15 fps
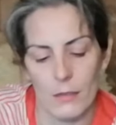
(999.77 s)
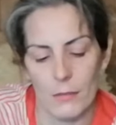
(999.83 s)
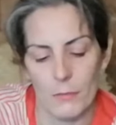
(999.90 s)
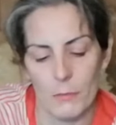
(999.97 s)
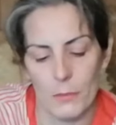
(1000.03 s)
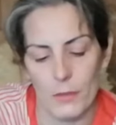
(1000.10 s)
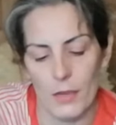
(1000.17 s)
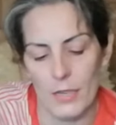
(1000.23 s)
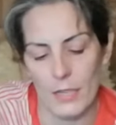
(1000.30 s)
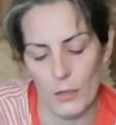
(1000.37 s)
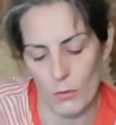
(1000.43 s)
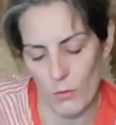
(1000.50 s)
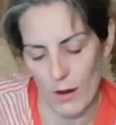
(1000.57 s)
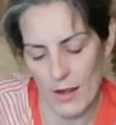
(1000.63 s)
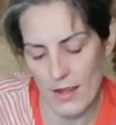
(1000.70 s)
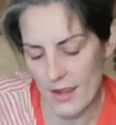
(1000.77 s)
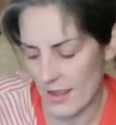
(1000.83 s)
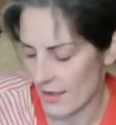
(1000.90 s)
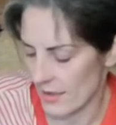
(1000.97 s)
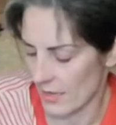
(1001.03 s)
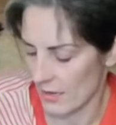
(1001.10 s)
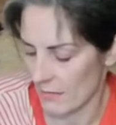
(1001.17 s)
But I quite
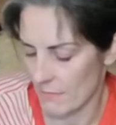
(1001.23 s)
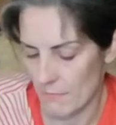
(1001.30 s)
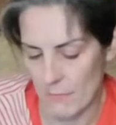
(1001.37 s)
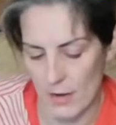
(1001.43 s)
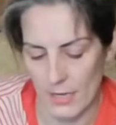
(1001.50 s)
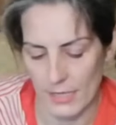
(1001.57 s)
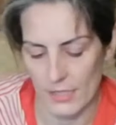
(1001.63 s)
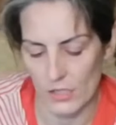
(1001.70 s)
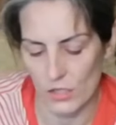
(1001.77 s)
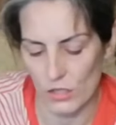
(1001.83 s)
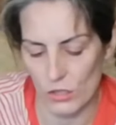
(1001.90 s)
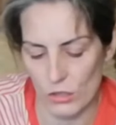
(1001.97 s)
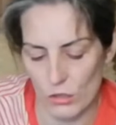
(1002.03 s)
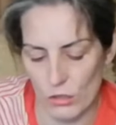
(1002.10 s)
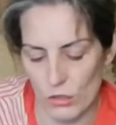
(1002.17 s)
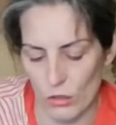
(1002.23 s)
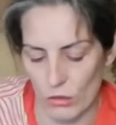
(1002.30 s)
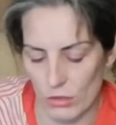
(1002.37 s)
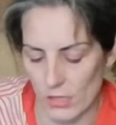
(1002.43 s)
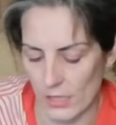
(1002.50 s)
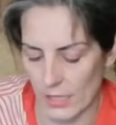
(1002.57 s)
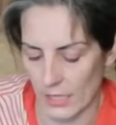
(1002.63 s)
like my
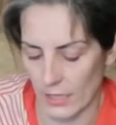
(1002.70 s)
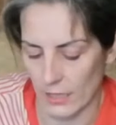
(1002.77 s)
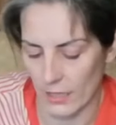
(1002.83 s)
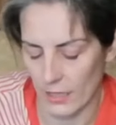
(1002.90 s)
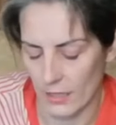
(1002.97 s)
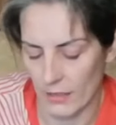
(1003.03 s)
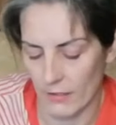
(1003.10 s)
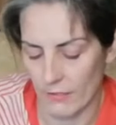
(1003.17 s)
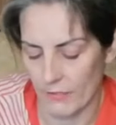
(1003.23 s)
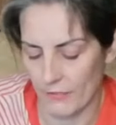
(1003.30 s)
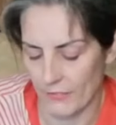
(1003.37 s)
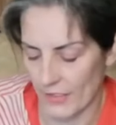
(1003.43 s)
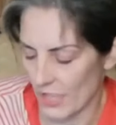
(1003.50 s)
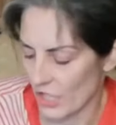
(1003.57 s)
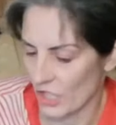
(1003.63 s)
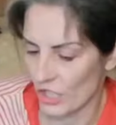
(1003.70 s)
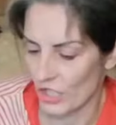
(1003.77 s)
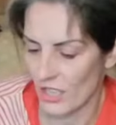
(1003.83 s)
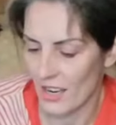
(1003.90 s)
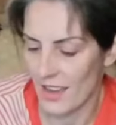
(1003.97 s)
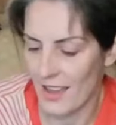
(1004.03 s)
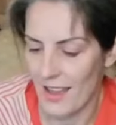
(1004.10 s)
dotty fish
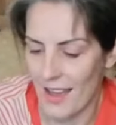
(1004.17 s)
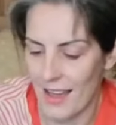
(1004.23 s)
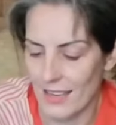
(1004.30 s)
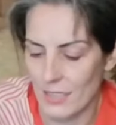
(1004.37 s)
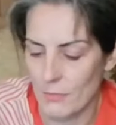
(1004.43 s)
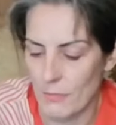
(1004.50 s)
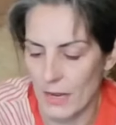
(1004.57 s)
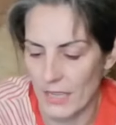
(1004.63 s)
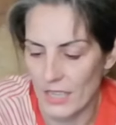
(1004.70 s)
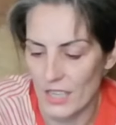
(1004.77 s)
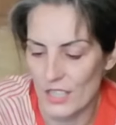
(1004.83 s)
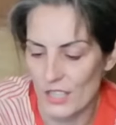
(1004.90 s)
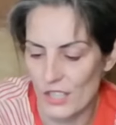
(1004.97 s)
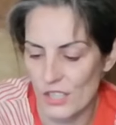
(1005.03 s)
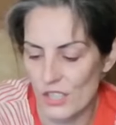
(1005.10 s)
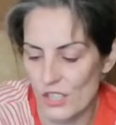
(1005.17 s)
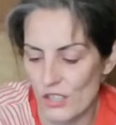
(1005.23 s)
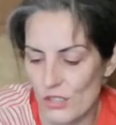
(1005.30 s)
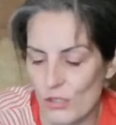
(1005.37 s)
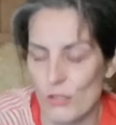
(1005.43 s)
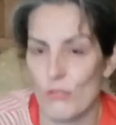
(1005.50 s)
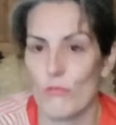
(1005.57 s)
and my
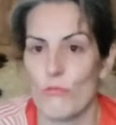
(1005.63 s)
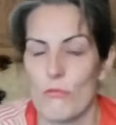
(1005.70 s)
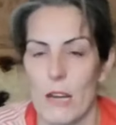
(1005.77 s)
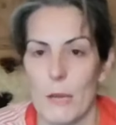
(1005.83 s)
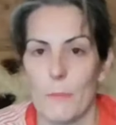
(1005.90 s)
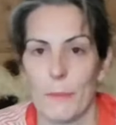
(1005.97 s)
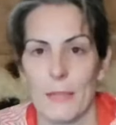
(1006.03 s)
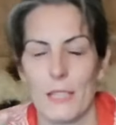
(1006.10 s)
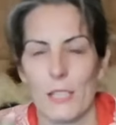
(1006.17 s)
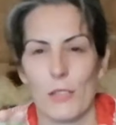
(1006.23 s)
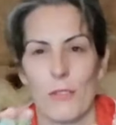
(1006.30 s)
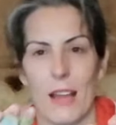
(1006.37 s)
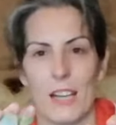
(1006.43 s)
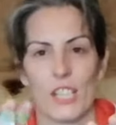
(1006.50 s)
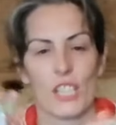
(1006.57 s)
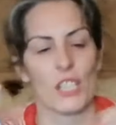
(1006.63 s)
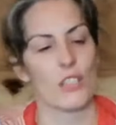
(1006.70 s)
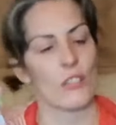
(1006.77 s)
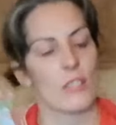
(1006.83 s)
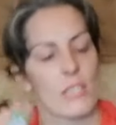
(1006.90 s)
scrapey, scratchy, dotty